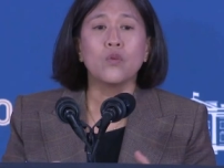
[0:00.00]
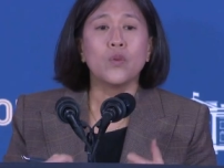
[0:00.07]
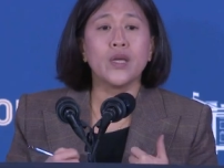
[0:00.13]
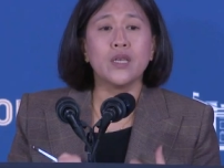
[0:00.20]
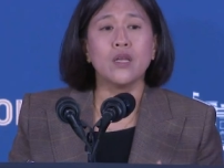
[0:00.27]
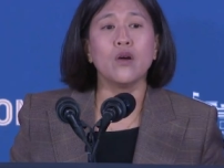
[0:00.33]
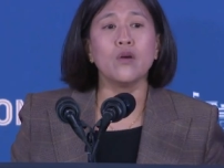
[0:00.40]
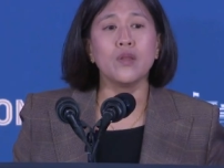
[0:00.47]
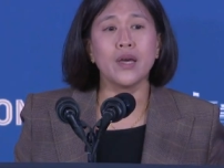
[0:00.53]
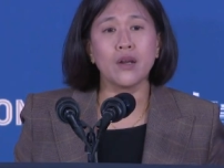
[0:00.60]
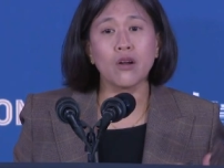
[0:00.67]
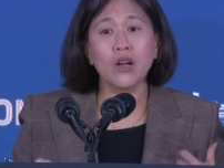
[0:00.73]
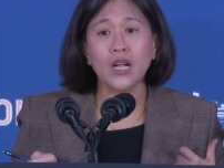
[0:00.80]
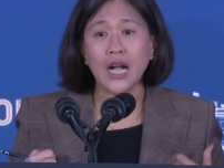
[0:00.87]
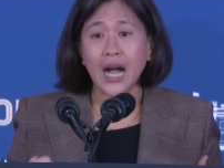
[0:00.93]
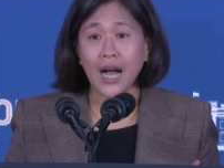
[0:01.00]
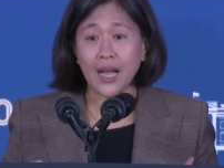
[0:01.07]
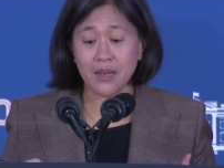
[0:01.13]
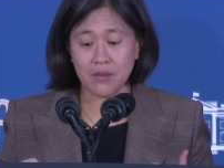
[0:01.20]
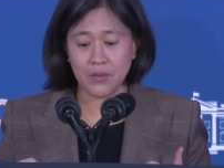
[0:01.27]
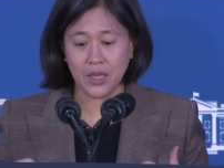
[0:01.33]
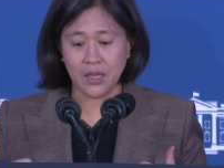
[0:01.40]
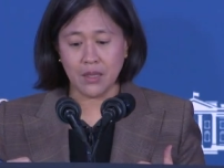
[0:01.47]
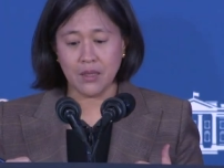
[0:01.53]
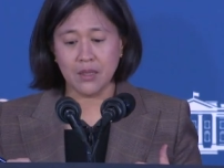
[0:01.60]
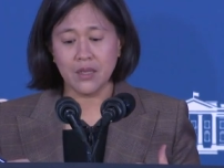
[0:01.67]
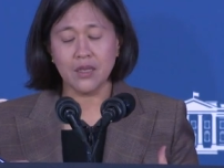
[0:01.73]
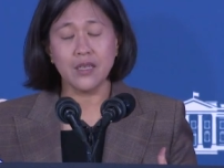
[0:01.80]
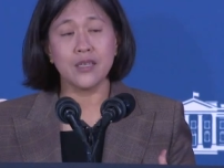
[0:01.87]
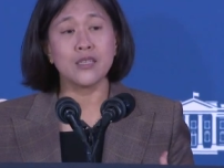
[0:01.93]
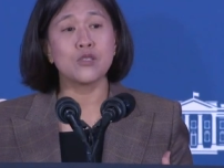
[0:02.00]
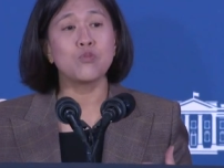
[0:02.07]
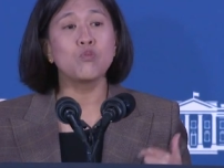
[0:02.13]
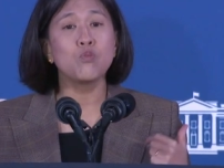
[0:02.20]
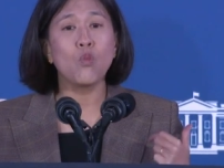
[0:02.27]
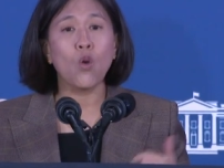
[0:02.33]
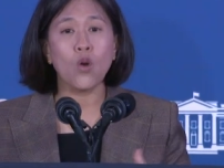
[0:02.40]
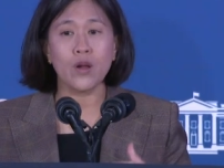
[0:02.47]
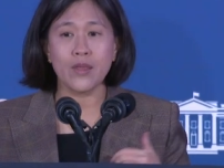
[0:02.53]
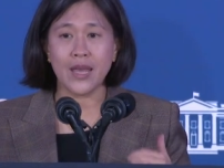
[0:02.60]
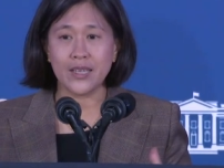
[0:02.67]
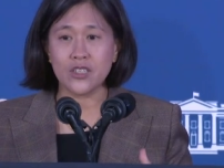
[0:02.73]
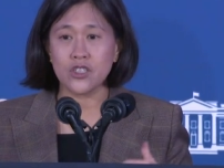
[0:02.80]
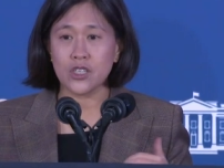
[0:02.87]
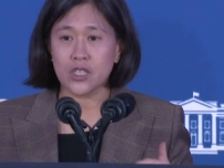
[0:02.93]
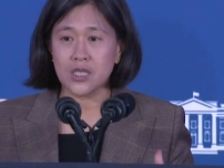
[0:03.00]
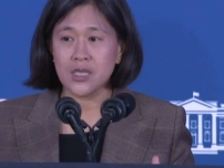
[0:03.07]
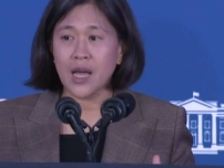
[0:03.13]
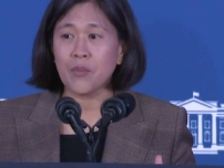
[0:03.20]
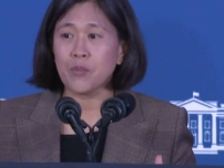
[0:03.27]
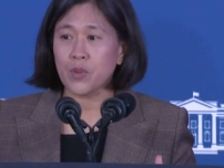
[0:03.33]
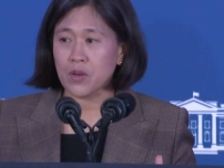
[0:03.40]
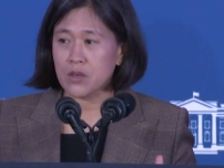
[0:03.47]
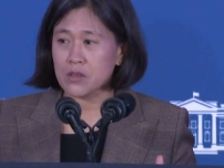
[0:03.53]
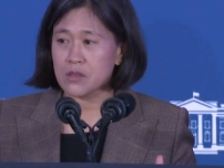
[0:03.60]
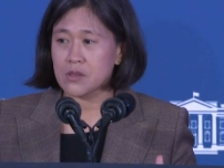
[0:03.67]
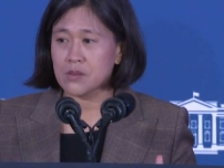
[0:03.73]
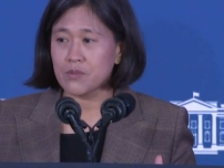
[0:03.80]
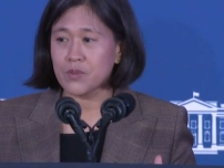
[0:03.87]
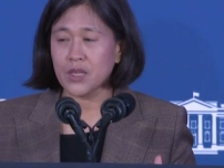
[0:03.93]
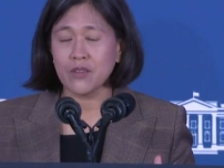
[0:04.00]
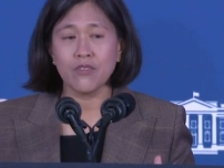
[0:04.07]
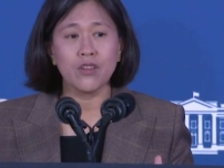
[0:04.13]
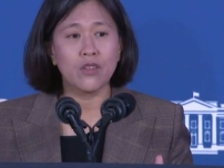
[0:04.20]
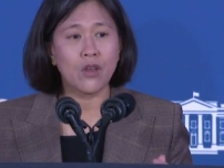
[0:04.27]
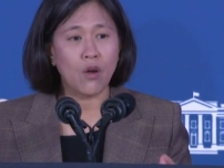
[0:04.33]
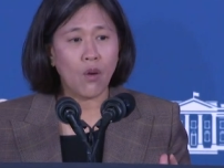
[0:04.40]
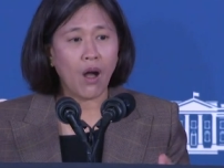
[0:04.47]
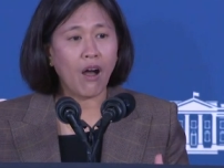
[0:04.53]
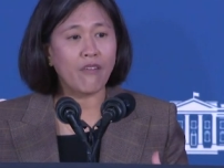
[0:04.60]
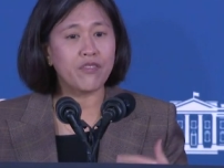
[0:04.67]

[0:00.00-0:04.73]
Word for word: We know that our economy is more than just numbers, even though